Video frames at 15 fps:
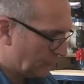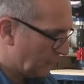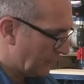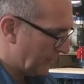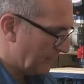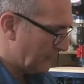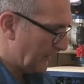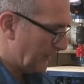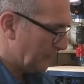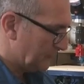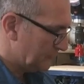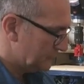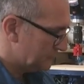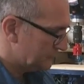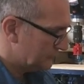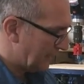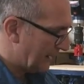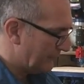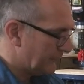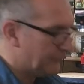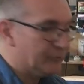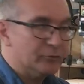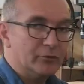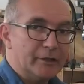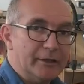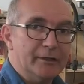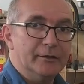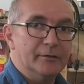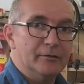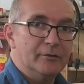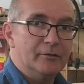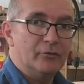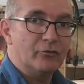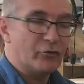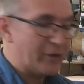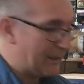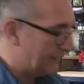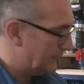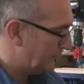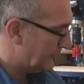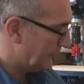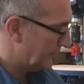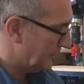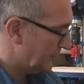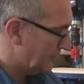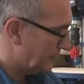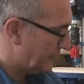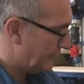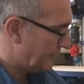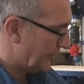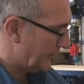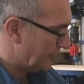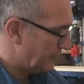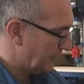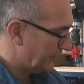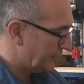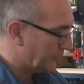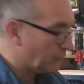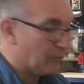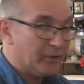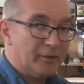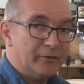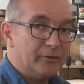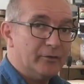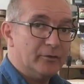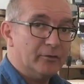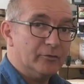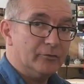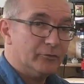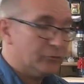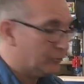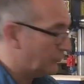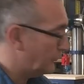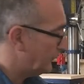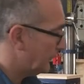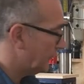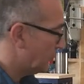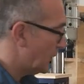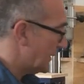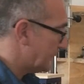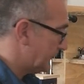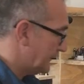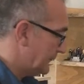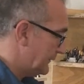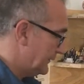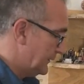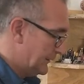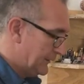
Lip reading: worry about having to clean runs in funny places where it's not so easy to access.